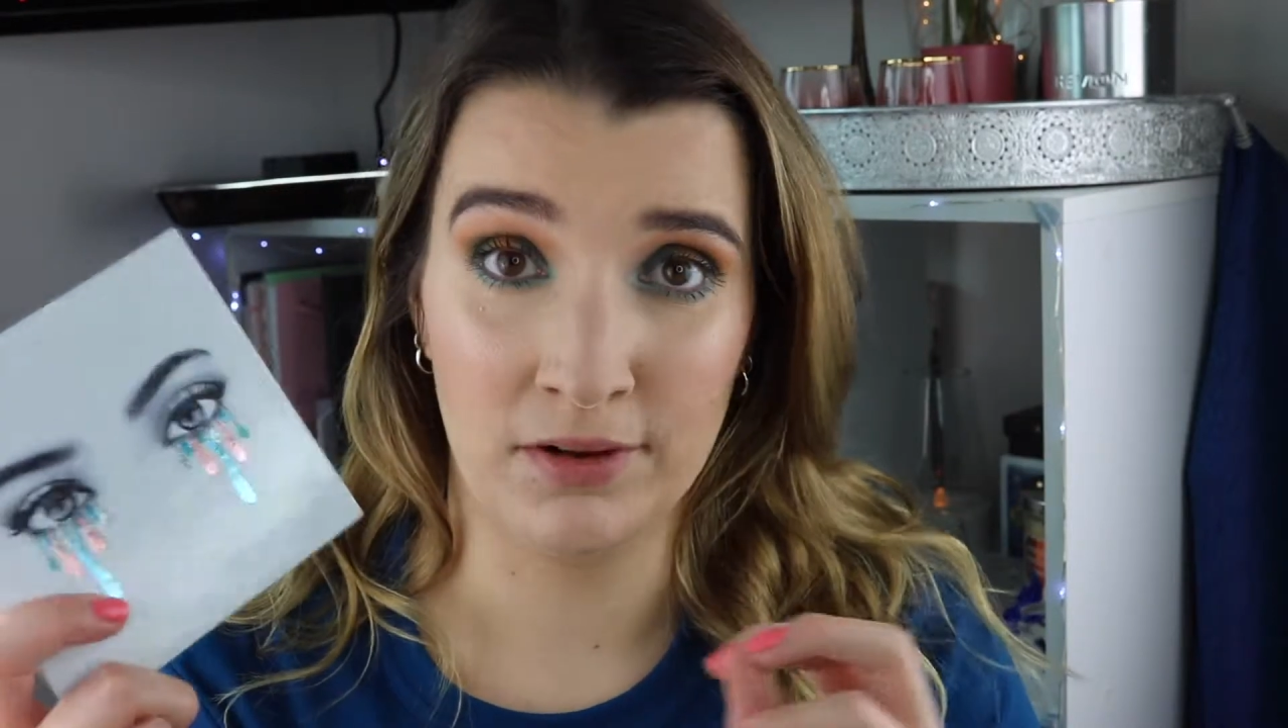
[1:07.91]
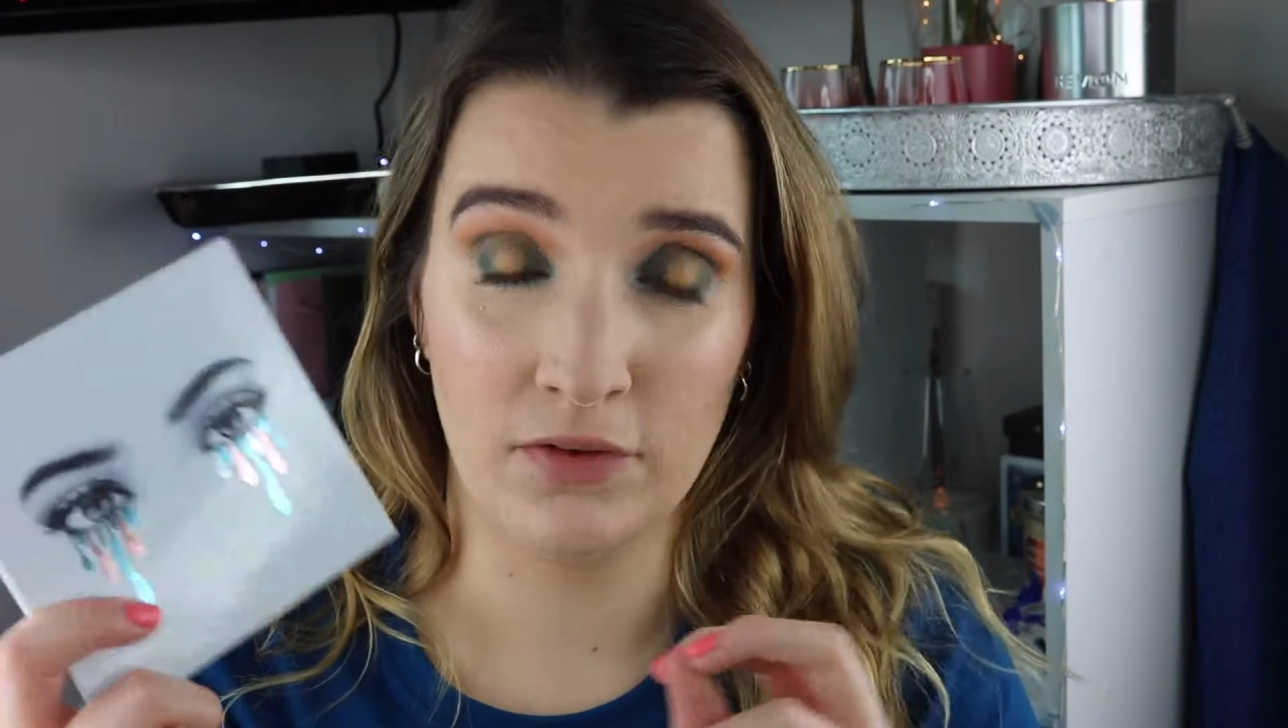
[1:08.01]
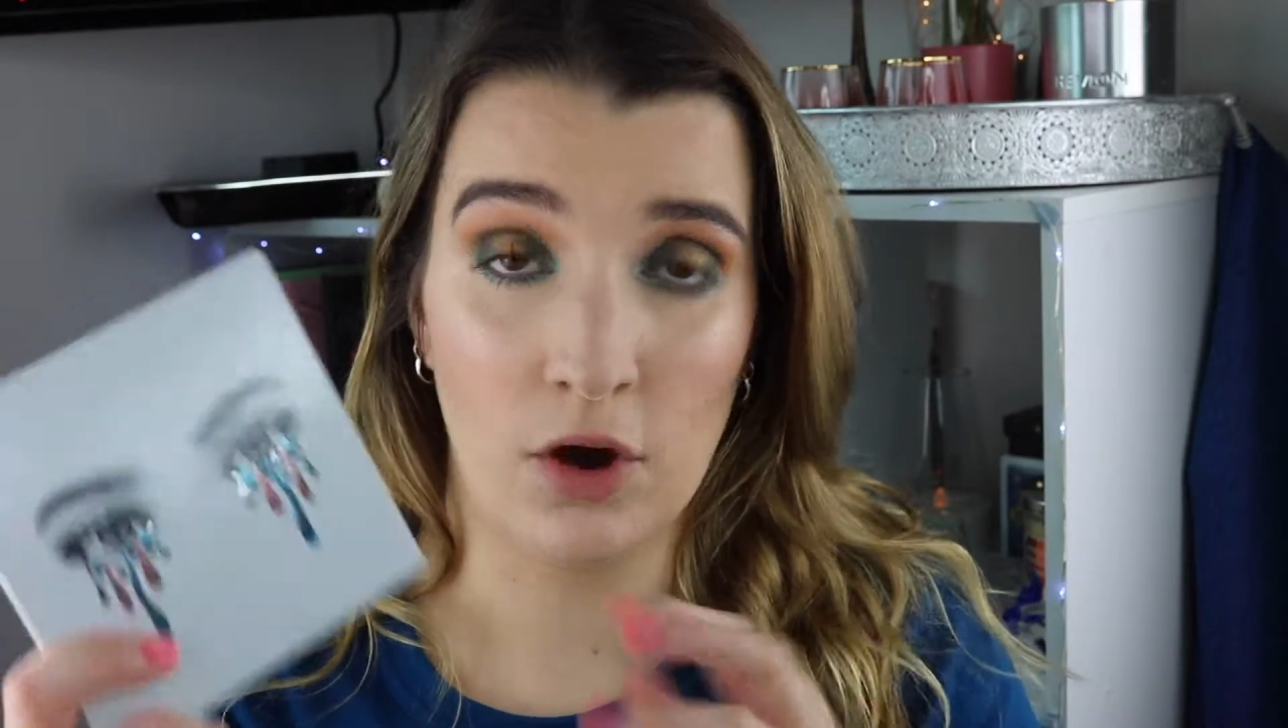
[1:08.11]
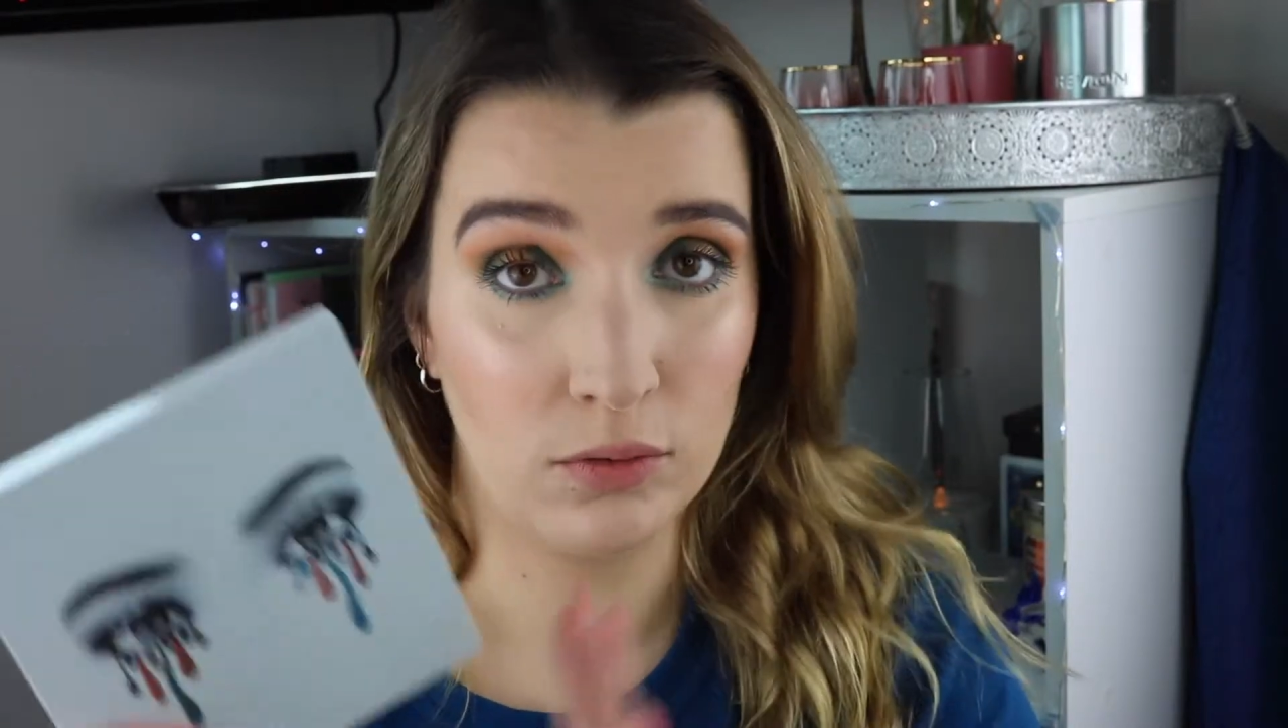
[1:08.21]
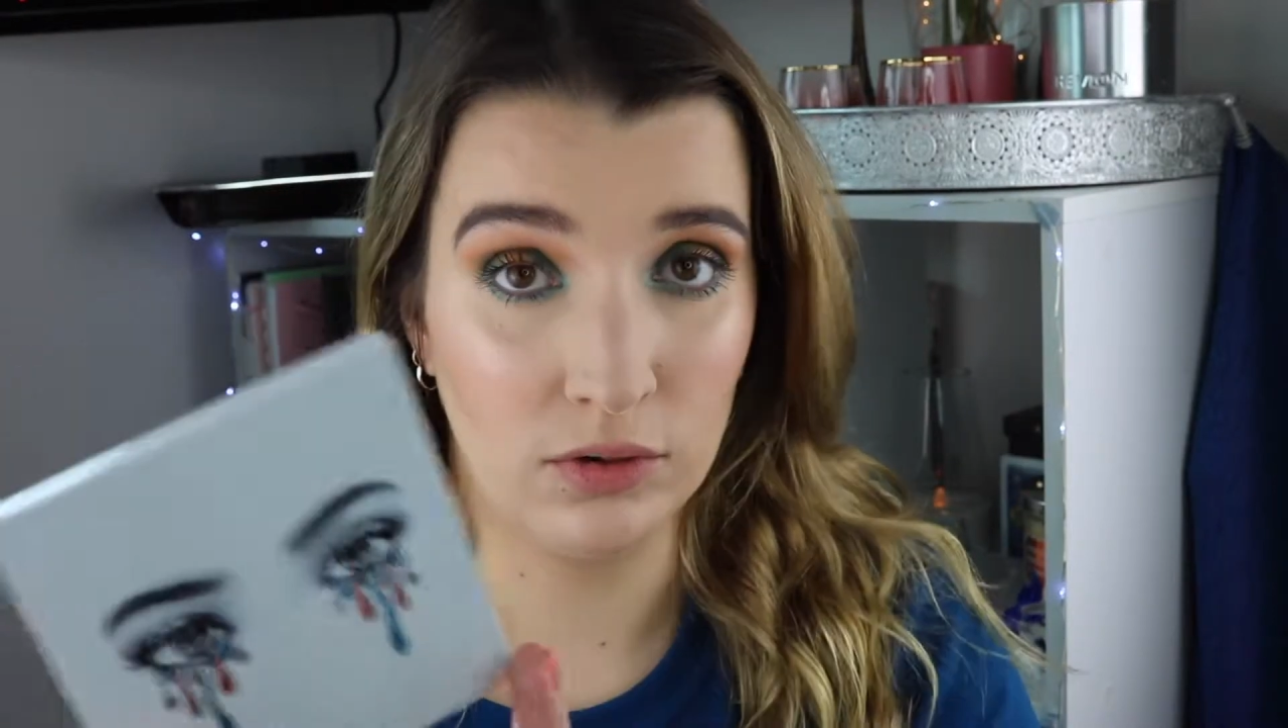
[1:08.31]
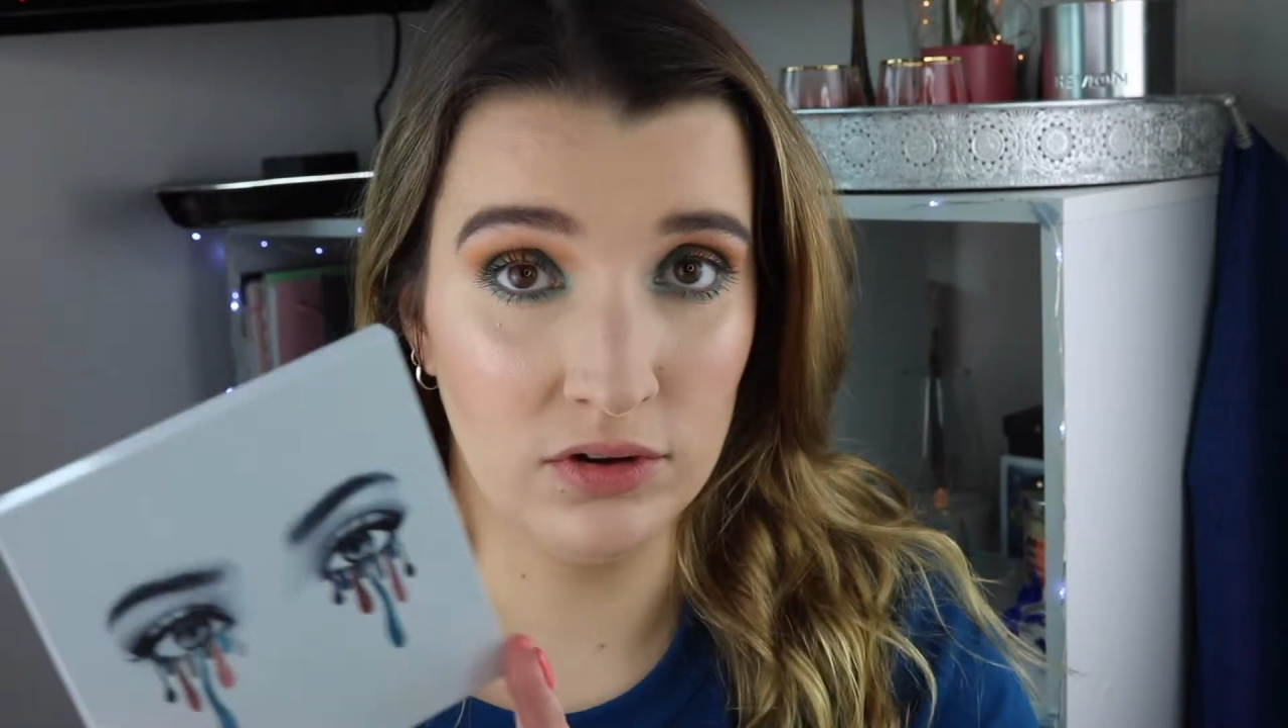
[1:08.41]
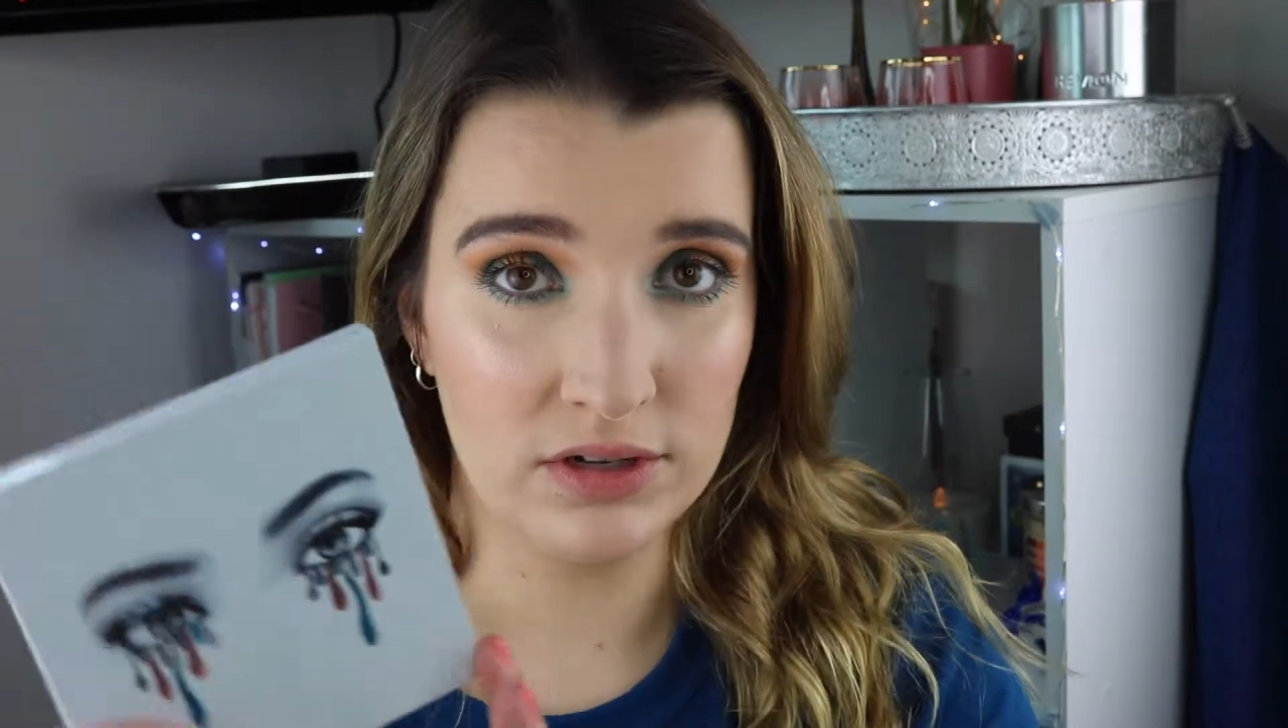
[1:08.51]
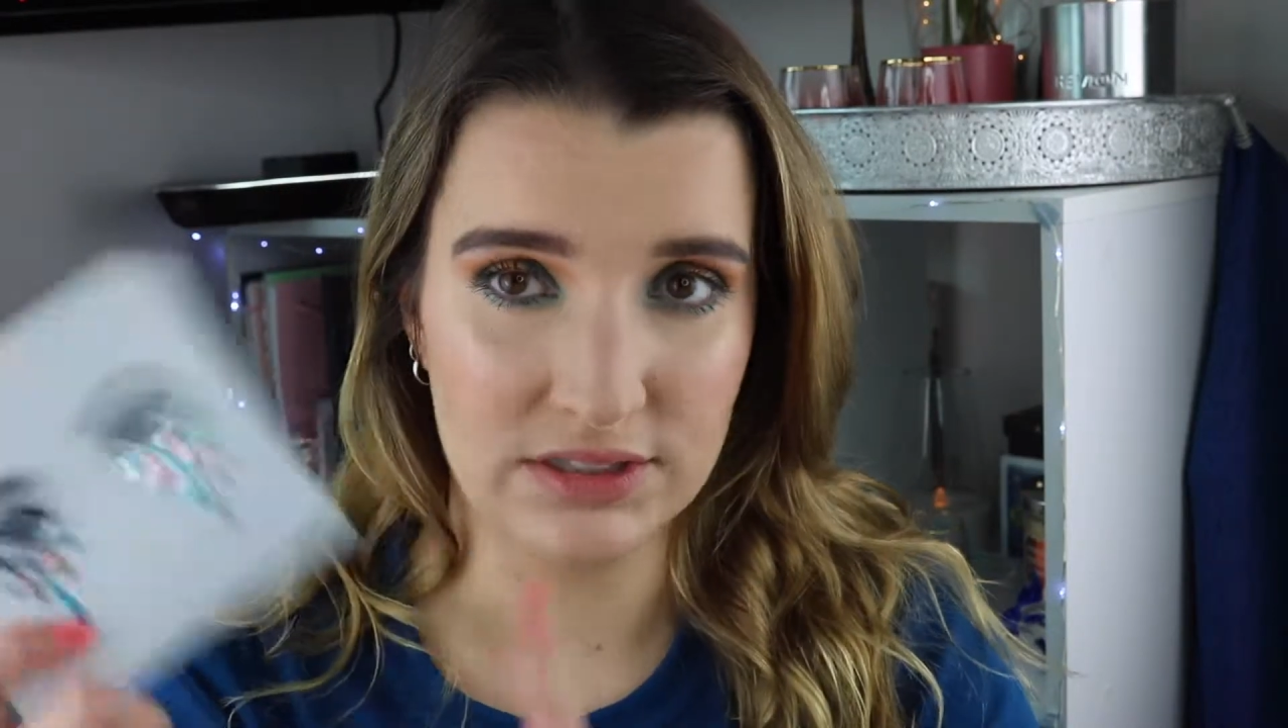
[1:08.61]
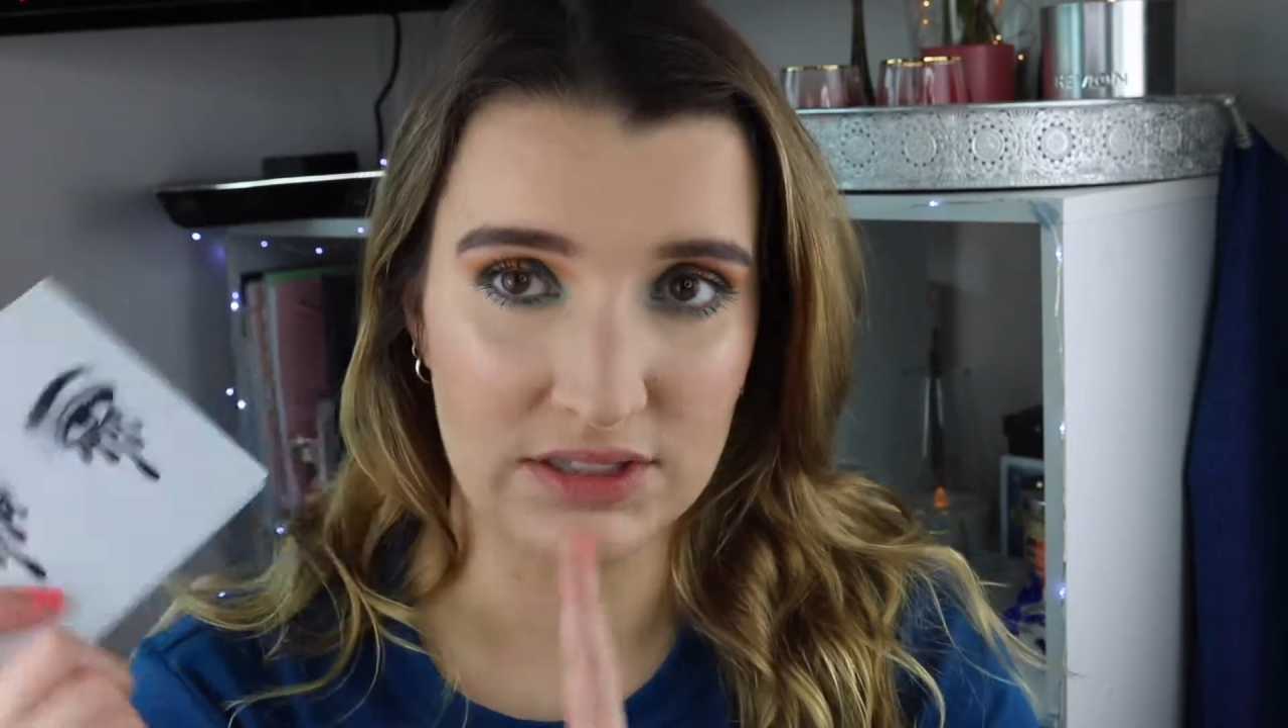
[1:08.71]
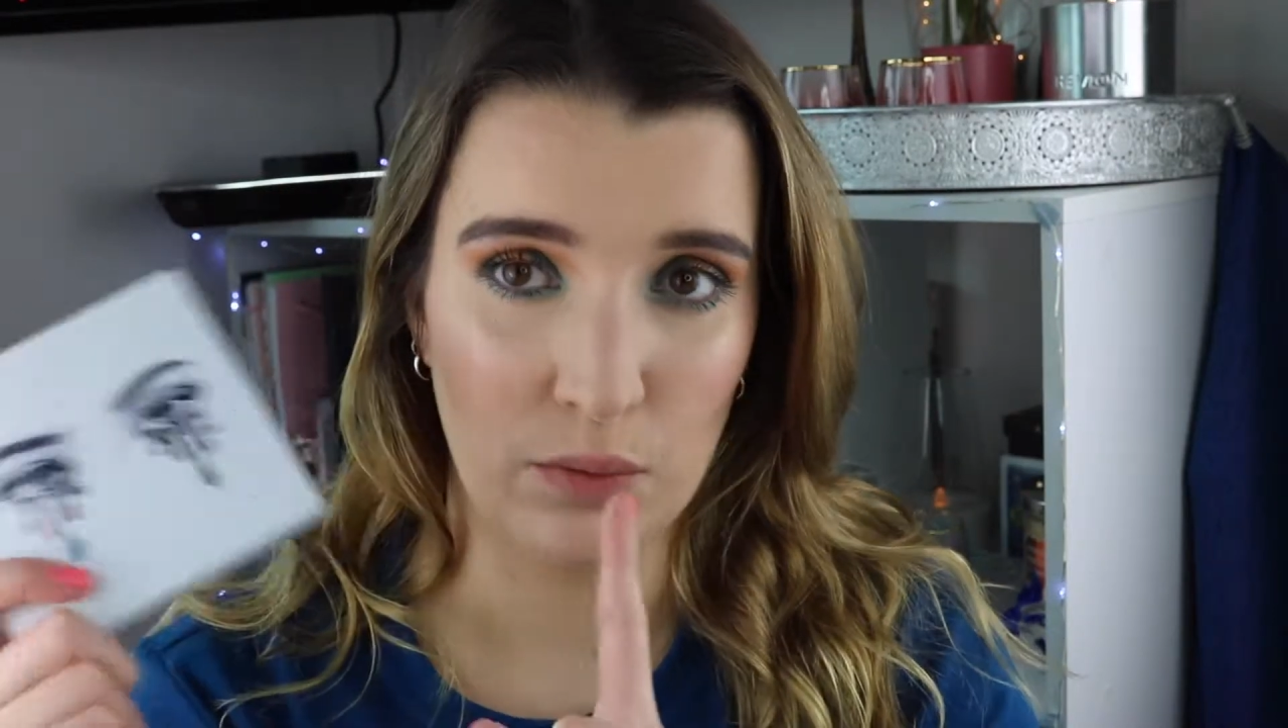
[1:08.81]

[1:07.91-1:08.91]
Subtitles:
of whole looks,